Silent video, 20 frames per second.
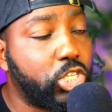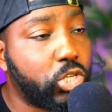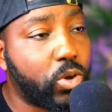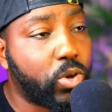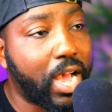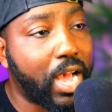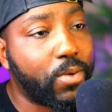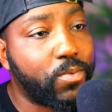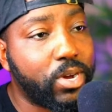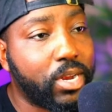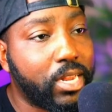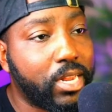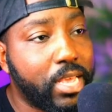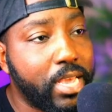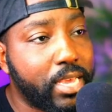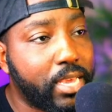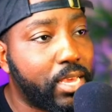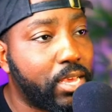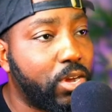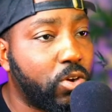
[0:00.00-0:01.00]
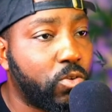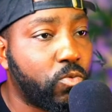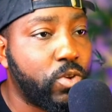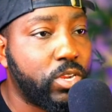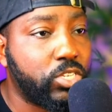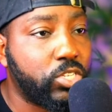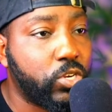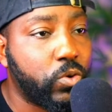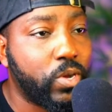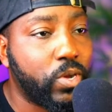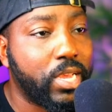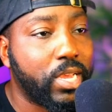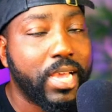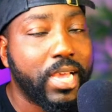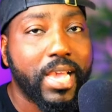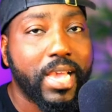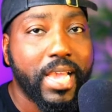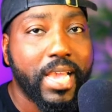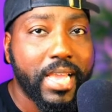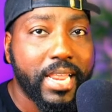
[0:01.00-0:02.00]
So I would click original
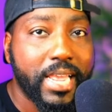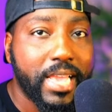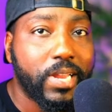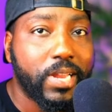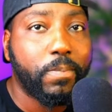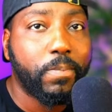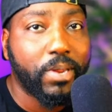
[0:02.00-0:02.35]
and hit